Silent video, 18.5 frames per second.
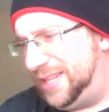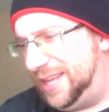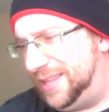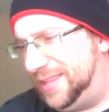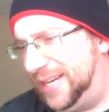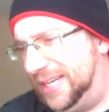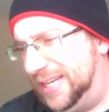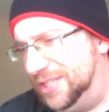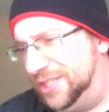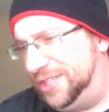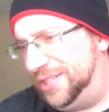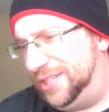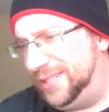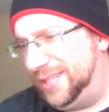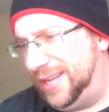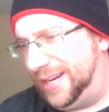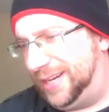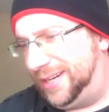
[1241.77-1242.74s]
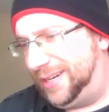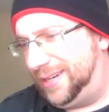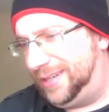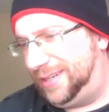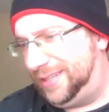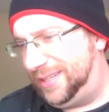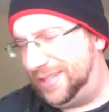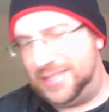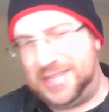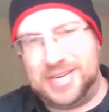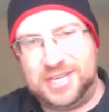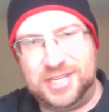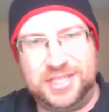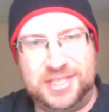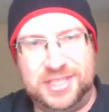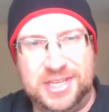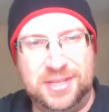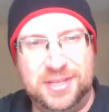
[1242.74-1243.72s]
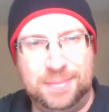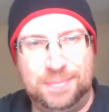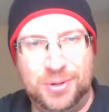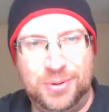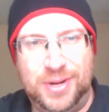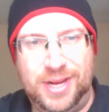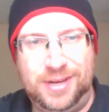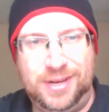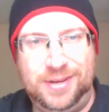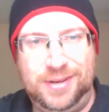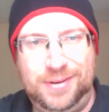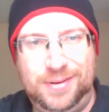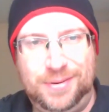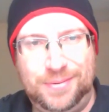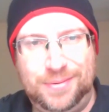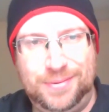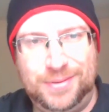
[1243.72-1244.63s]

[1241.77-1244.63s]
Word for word: They think he's just like because they just see the brooding